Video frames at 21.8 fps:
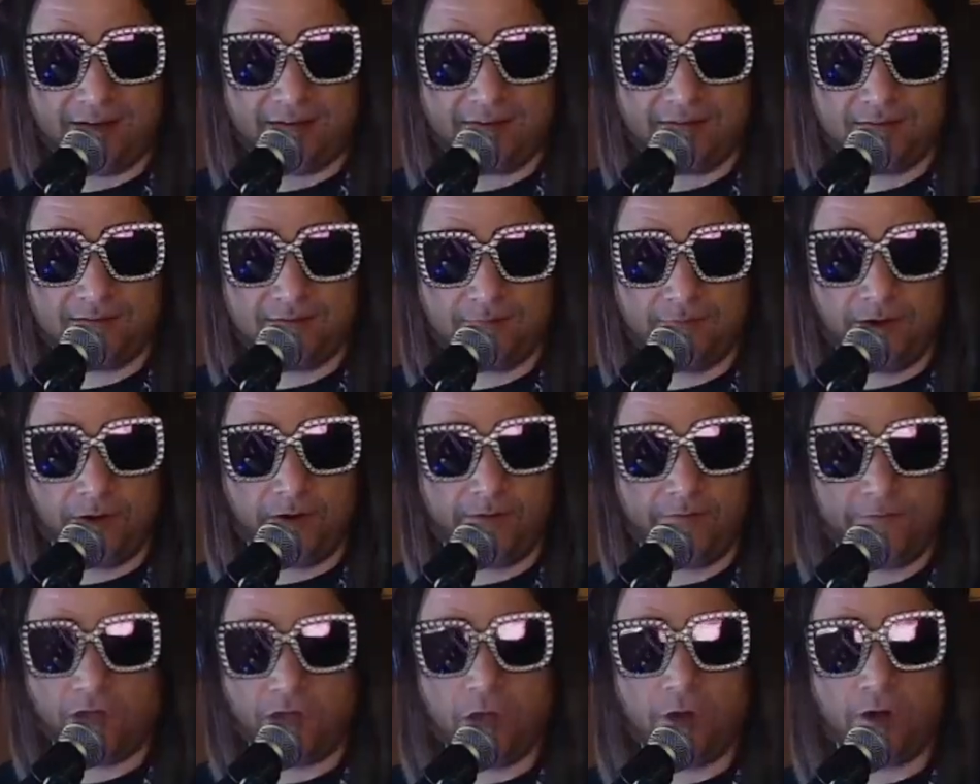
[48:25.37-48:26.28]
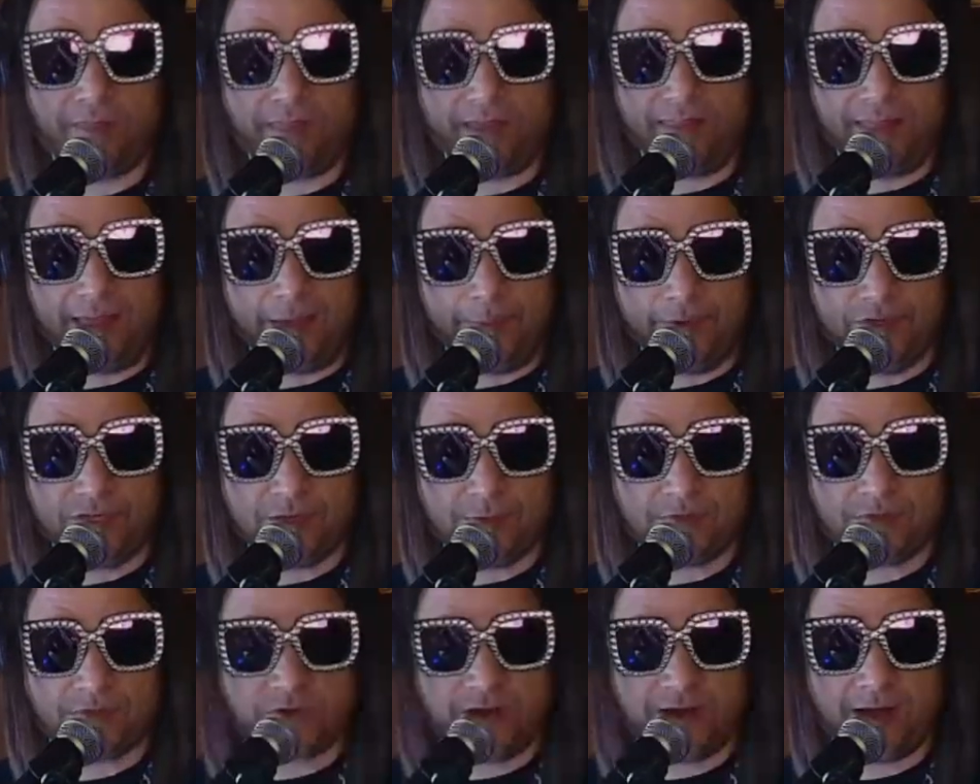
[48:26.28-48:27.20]
We don't even go to that line. We jump
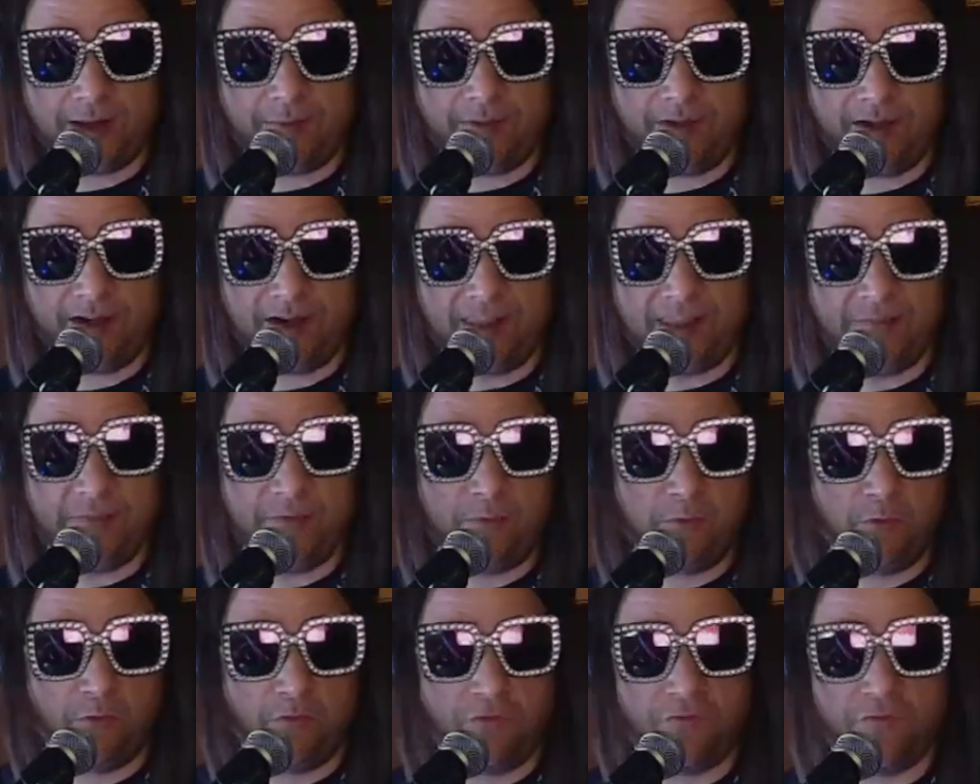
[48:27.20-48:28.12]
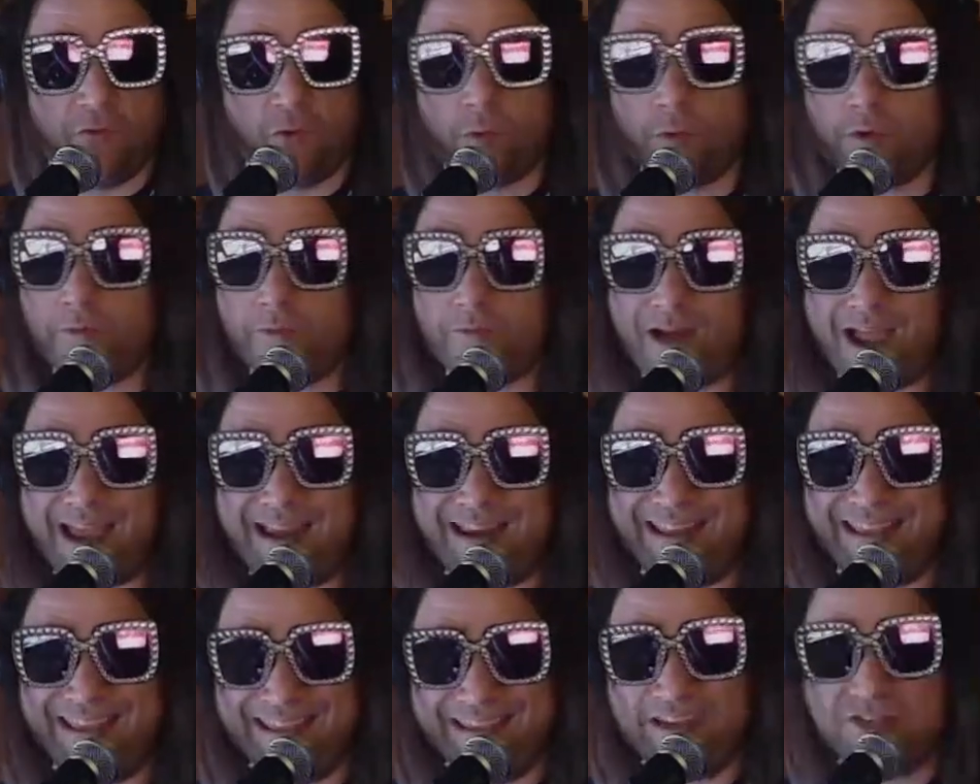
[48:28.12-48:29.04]
straight up here, and then we move forward right
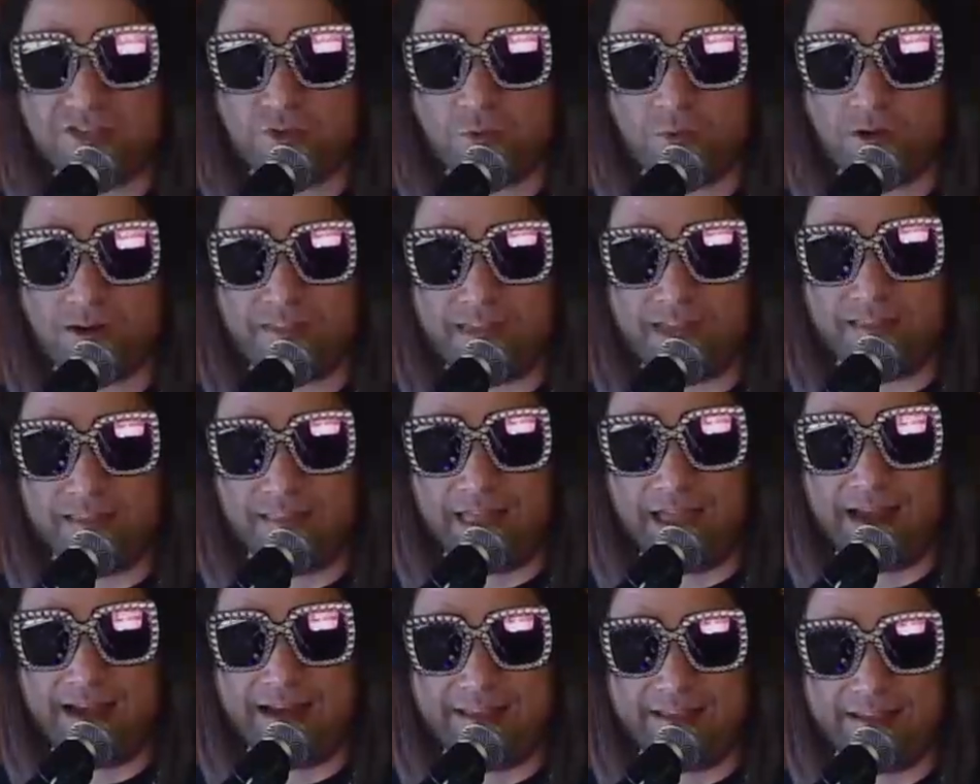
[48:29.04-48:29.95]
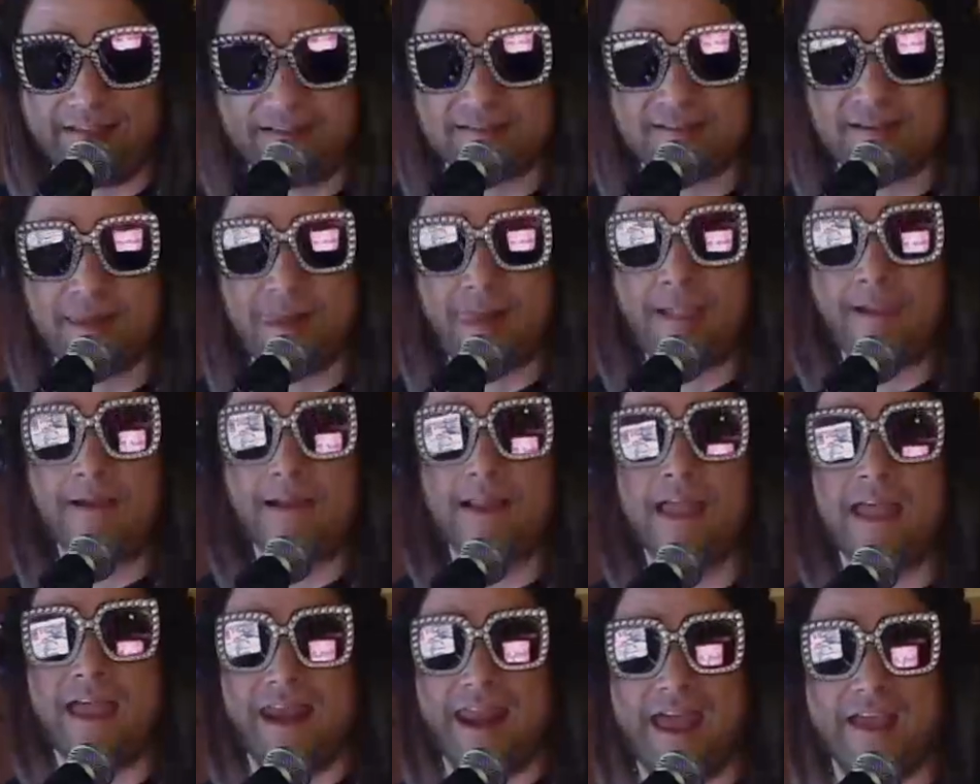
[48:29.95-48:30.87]
into where that line is.
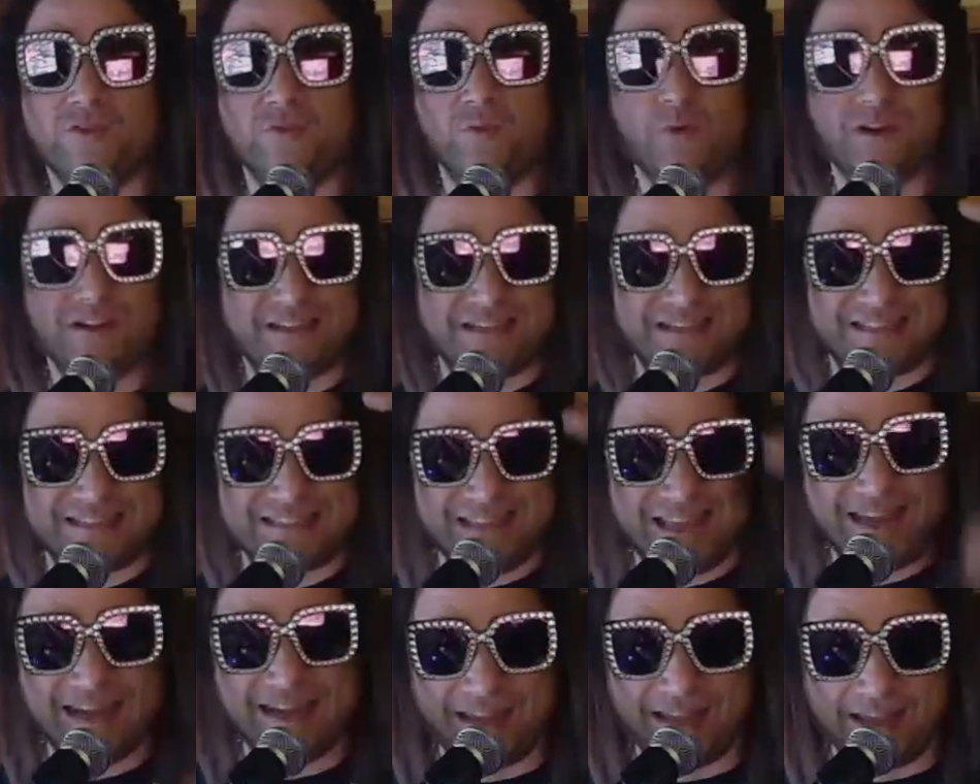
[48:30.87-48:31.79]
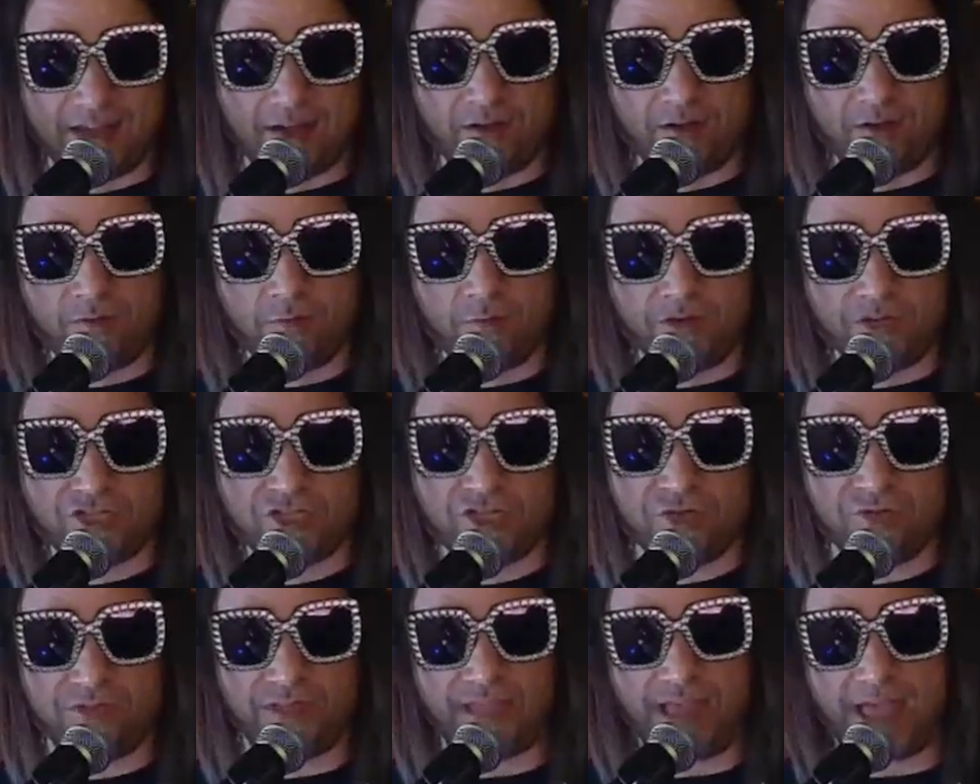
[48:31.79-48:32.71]
And as we're descending, we shoot
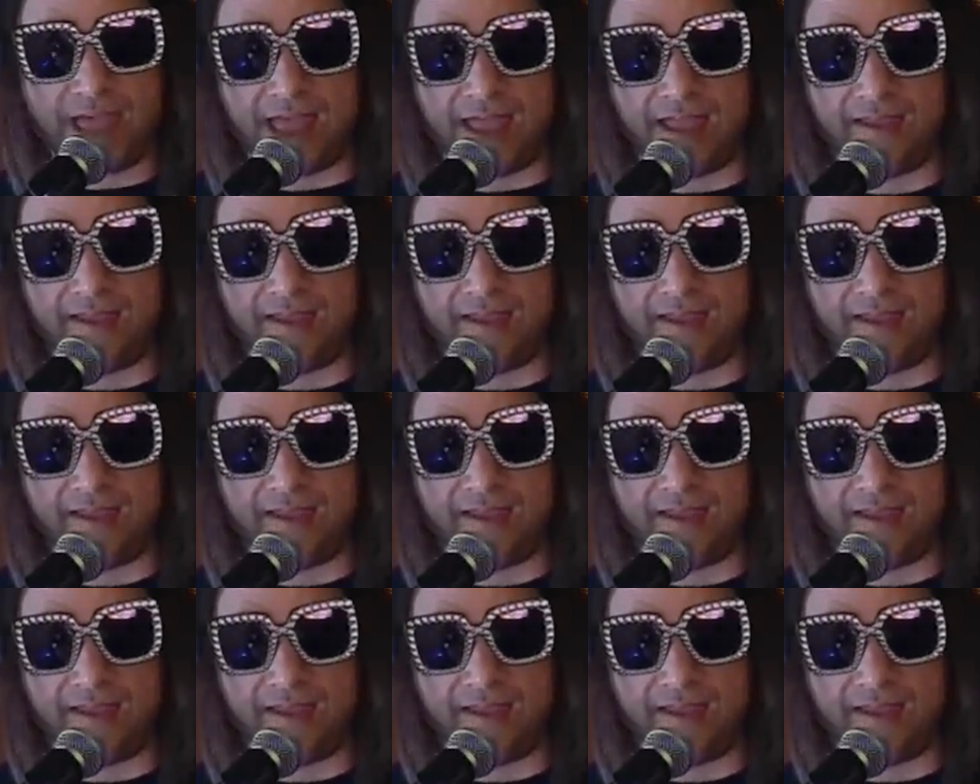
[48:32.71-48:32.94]
the guy.